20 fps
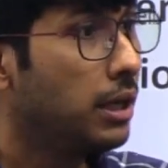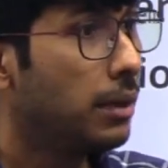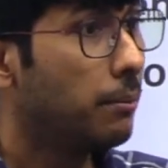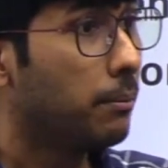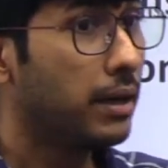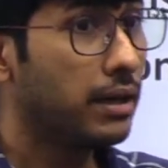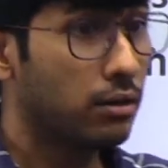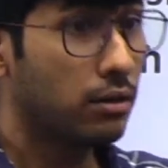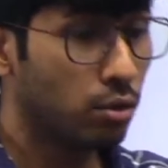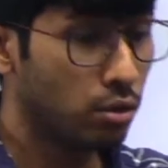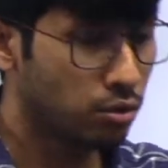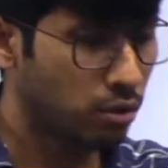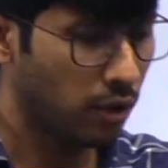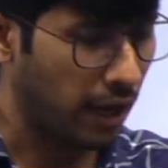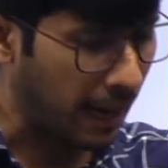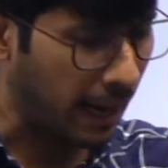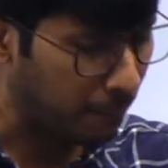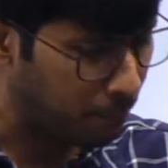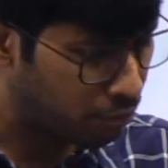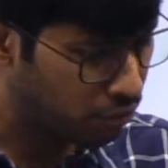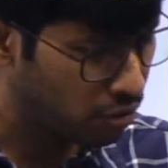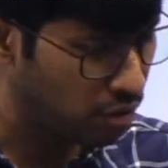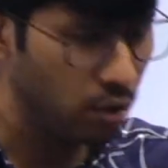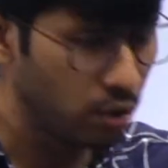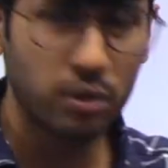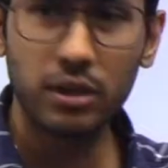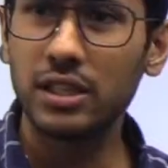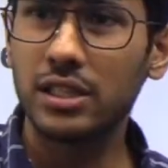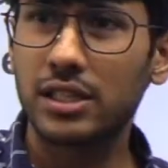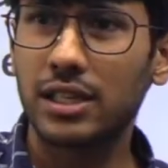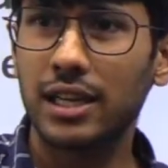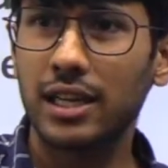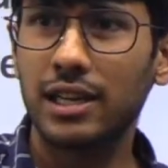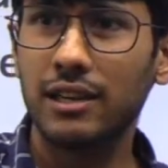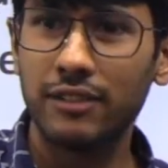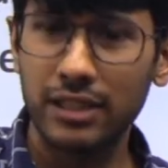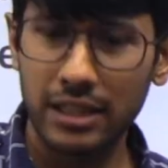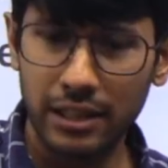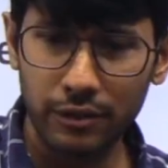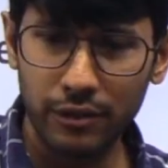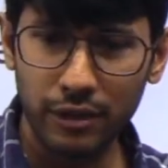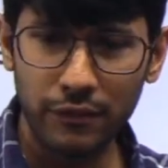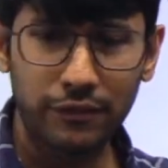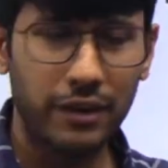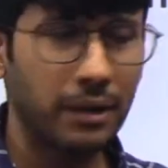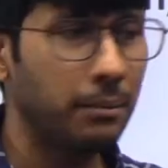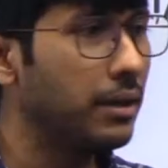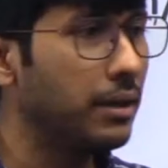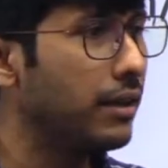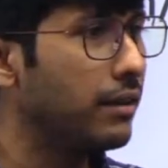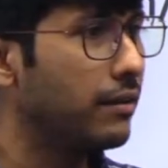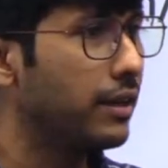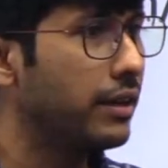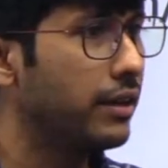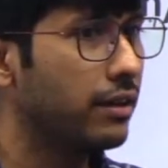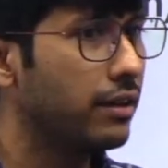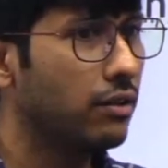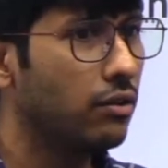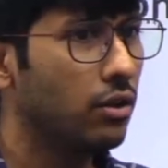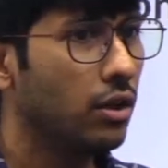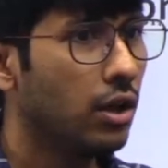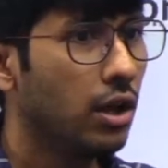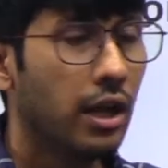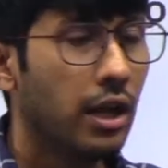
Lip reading: But those who absolutely struggle with even framing a sentence,